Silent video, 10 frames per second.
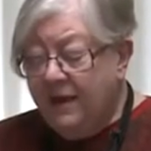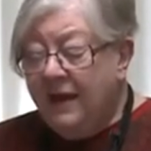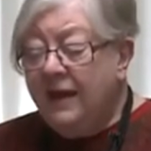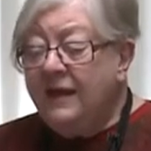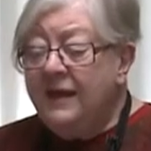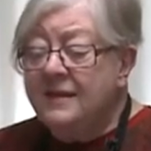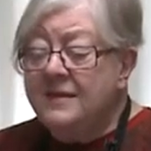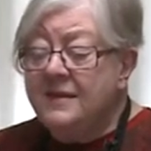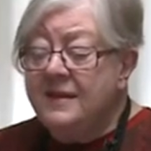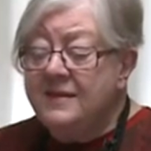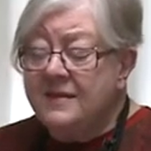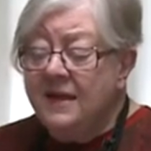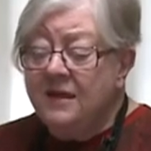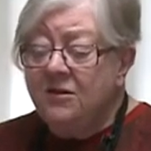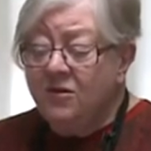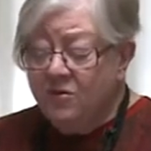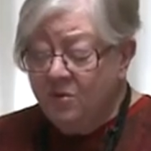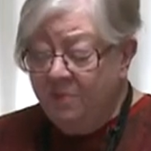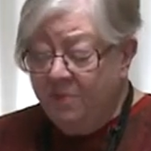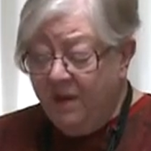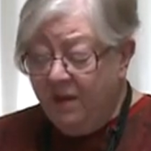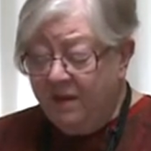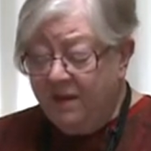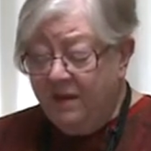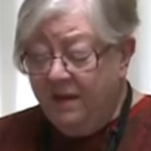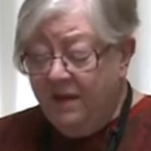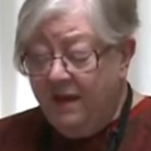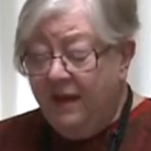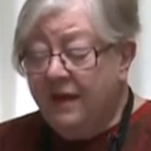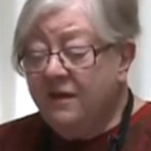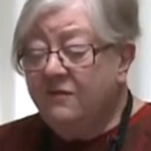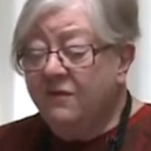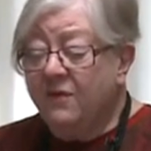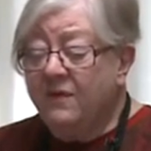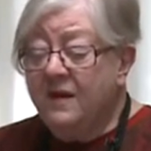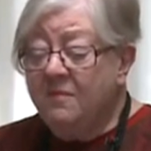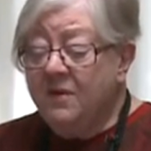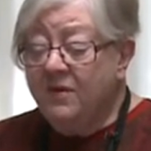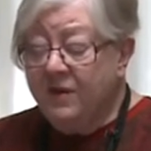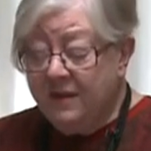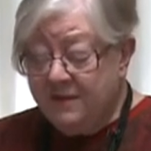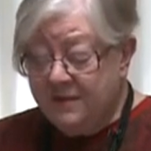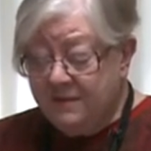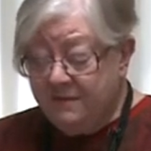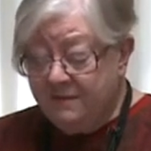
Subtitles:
and he signed onto a bark headed for the Americas.